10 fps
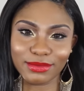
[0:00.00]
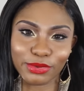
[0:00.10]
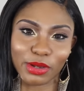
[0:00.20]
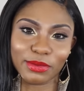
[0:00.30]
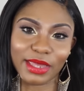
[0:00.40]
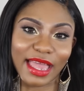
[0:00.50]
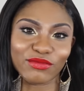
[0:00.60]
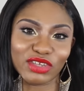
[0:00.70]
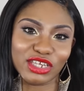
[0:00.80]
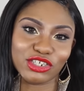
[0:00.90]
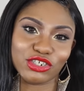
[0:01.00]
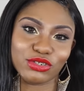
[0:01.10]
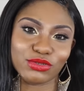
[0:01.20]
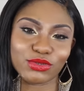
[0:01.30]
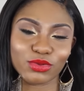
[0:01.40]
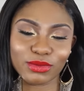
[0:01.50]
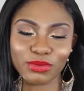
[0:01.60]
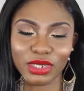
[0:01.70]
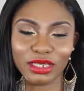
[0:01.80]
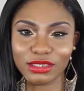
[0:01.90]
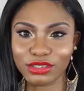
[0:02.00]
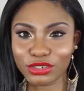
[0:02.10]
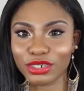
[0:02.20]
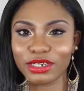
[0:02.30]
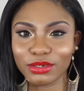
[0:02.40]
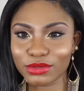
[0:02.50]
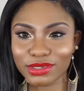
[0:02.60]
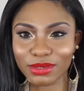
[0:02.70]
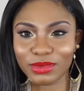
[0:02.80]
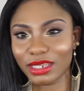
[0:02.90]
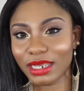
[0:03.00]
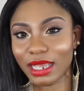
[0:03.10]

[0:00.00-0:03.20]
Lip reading: probably have issues with being dirty or something,